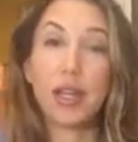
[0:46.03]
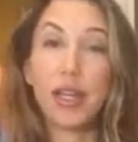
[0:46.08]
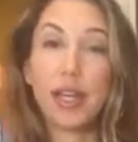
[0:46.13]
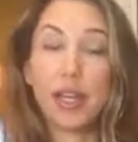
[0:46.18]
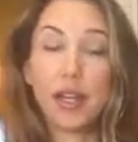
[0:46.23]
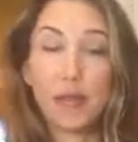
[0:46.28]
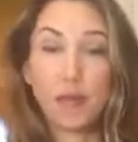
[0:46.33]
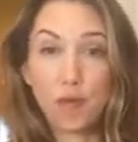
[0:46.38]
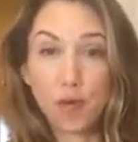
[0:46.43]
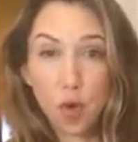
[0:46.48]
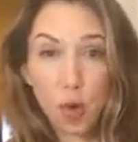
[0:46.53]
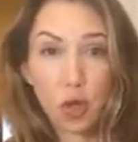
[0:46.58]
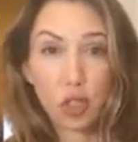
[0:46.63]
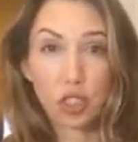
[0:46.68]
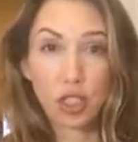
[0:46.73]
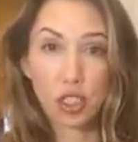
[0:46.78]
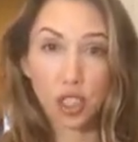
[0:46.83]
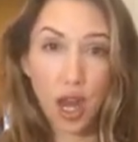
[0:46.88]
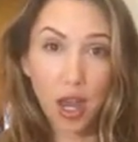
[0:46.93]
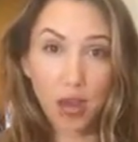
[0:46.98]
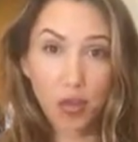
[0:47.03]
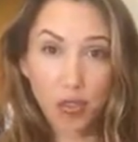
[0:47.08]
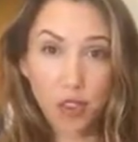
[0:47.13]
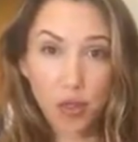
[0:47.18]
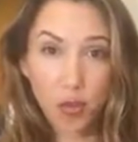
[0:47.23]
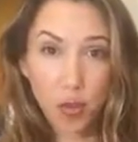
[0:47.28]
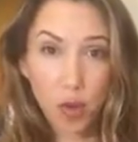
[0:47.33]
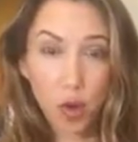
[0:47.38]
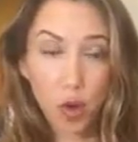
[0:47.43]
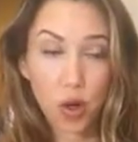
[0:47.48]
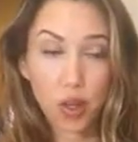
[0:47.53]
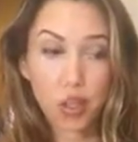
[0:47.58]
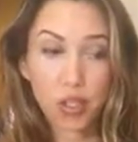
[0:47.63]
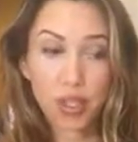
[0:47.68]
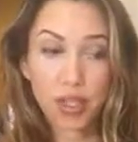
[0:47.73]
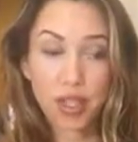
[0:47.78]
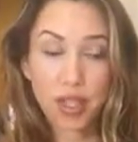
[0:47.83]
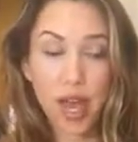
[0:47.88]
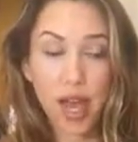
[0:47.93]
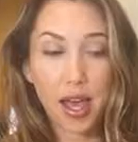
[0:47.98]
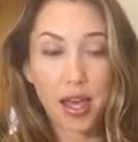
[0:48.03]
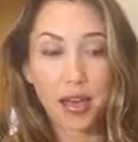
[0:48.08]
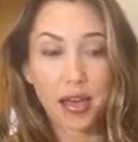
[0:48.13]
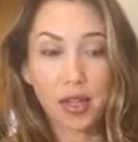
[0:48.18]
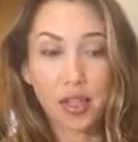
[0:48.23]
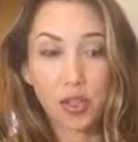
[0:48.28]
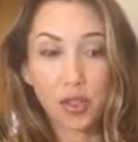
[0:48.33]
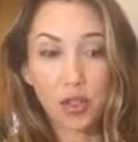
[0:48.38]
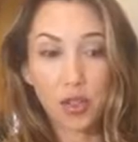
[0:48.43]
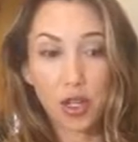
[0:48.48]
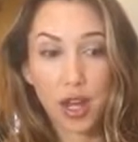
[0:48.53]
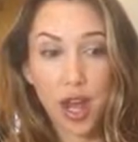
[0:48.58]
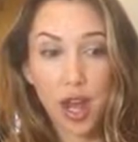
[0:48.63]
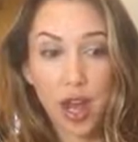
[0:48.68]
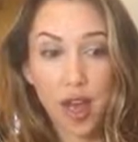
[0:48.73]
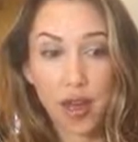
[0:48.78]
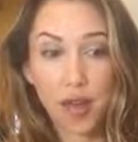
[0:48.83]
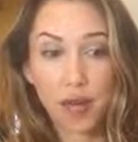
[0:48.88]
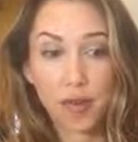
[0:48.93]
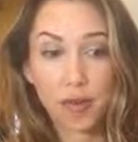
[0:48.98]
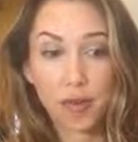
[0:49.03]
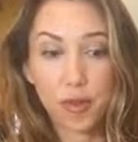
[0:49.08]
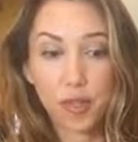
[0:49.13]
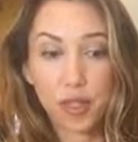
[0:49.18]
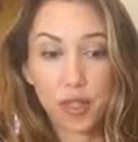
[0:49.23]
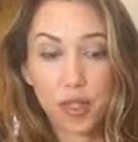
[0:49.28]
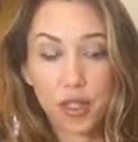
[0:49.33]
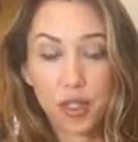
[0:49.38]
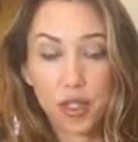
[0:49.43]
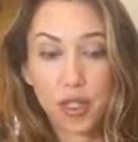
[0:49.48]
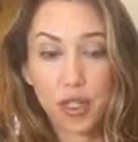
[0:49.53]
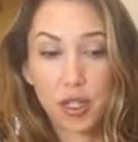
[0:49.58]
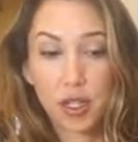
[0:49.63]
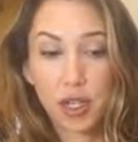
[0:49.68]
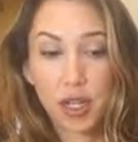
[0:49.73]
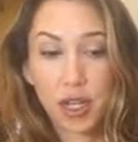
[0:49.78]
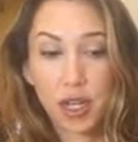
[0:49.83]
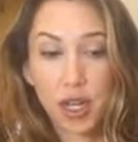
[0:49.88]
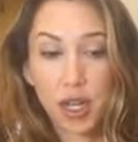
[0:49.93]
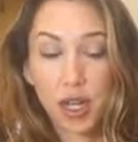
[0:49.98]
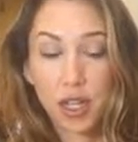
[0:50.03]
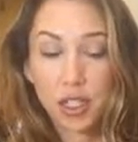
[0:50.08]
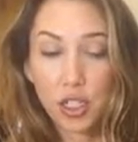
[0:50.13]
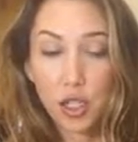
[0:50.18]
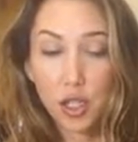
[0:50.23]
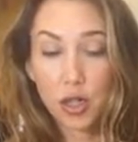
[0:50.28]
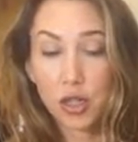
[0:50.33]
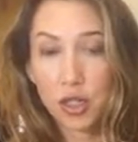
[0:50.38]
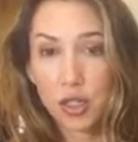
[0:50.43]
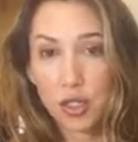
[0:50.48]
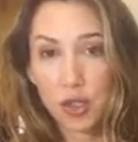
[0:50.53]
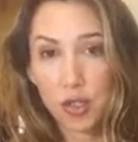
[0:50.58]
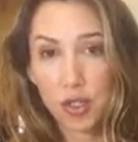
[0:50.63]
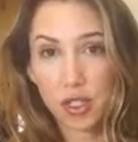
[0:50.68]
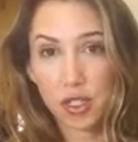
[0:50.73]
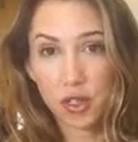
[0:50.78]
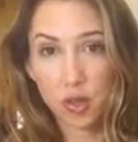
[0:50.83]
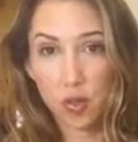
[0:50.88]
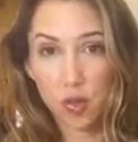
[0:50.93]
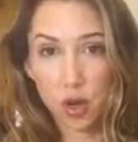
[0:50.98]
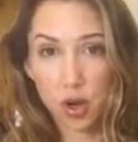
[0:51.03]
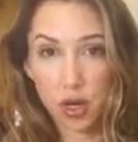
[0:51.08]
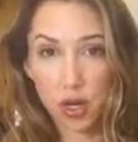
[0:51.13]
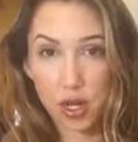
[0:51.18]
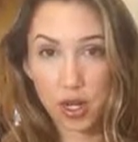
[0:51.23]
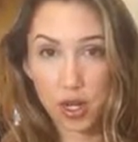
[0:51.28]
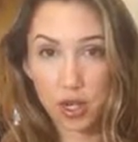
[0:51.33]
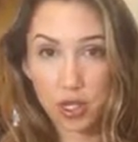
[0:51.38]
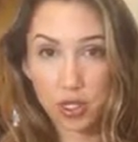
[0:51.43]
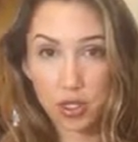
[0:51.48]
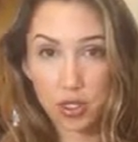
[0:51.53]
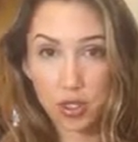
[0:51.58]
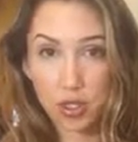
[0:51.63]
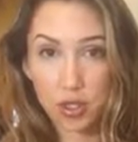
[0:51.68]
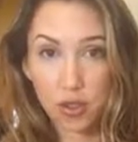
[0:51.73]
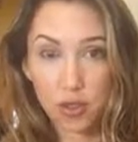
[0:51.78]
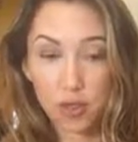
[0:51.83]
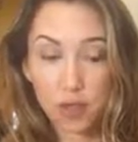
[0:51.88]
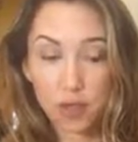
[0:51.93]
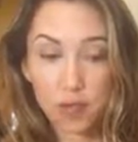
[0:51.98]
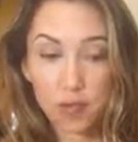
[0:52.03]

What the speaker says: and enforce child support that you should have attorney's fees awarded against you,